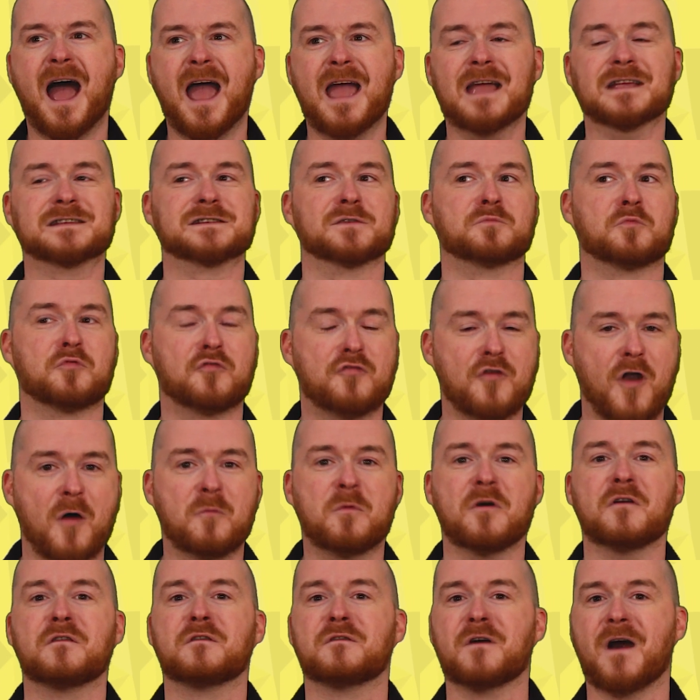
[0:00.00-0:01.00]
It's a
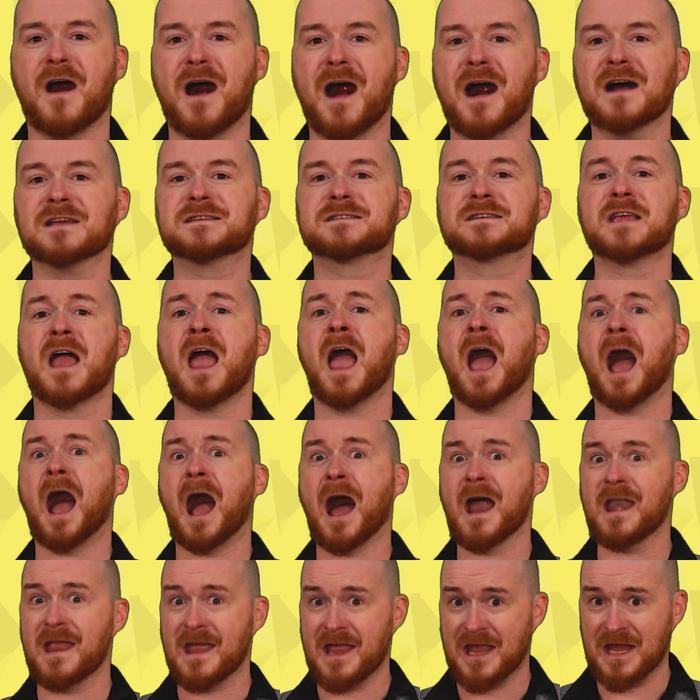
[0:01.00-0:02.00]
proper farce
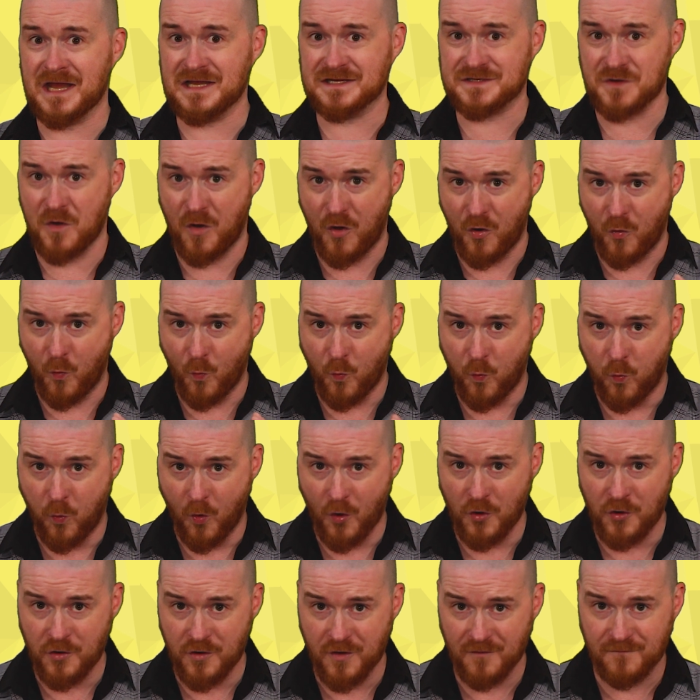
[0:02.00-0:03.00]
and it is
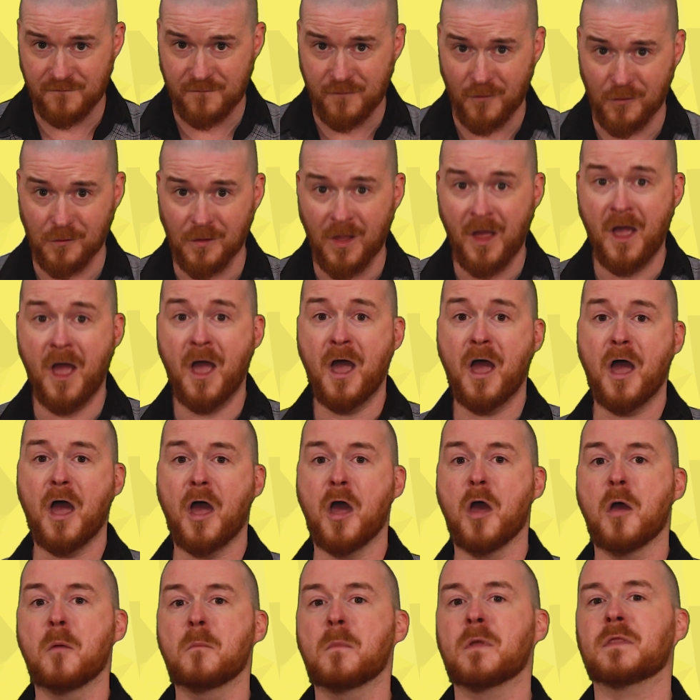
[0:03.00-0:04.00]
wonderful.
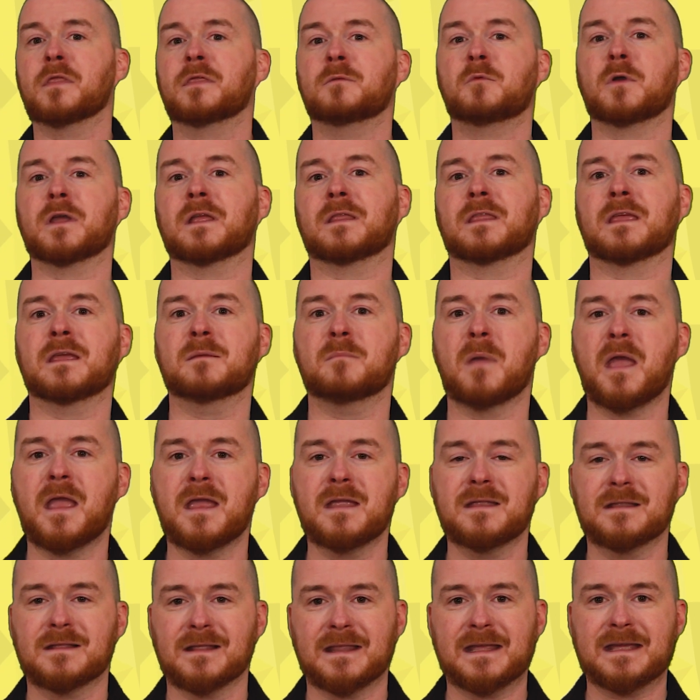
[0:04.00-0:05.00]
The
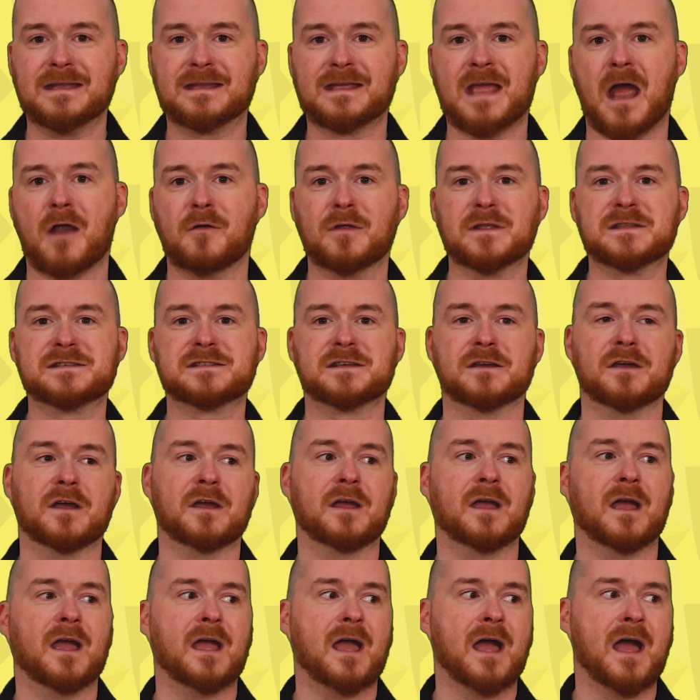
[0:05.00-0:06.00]
main lead
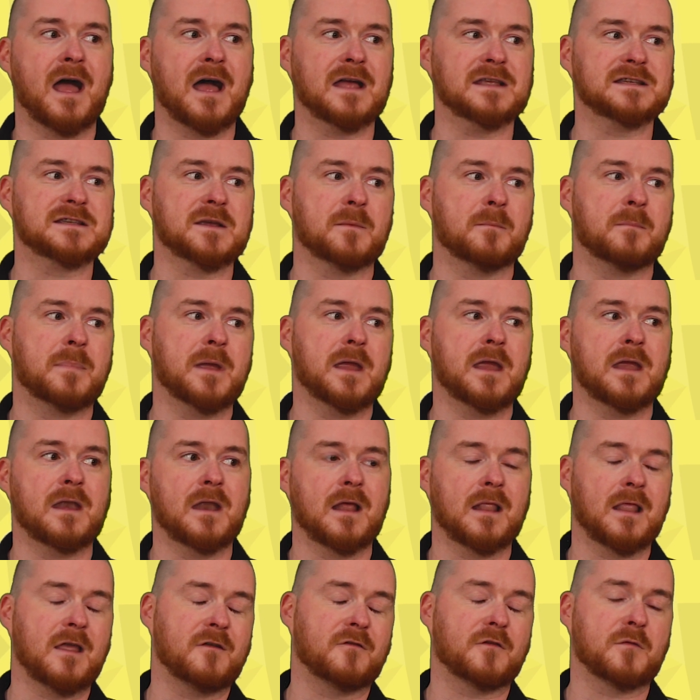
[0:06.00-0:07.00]
character has
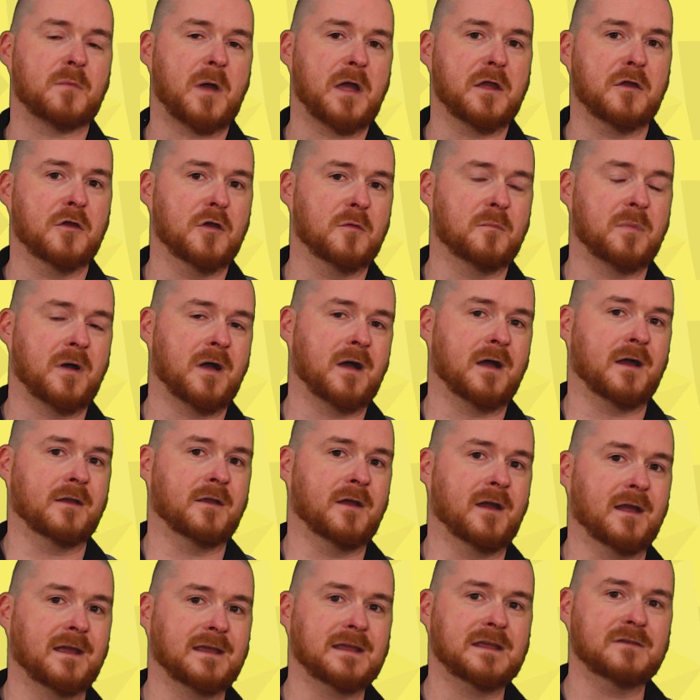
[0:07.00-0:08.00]
been left by her
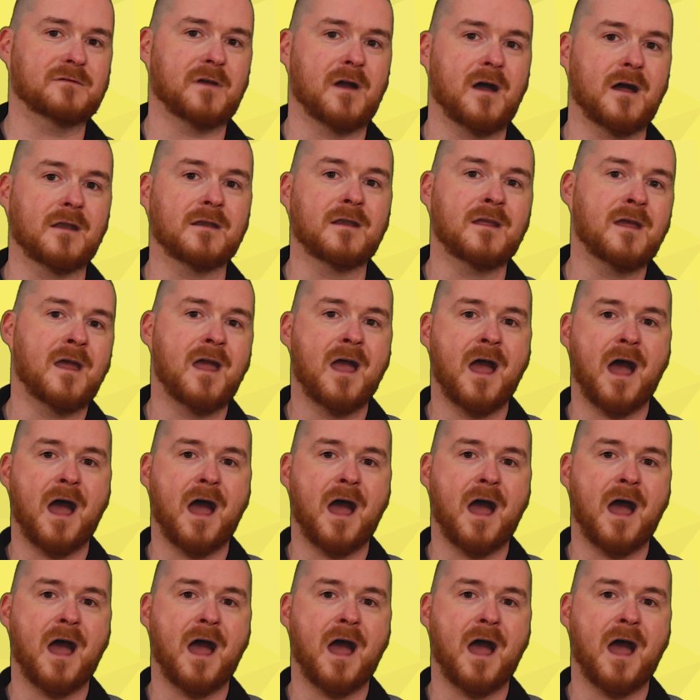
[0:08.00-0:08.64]
partner Ivan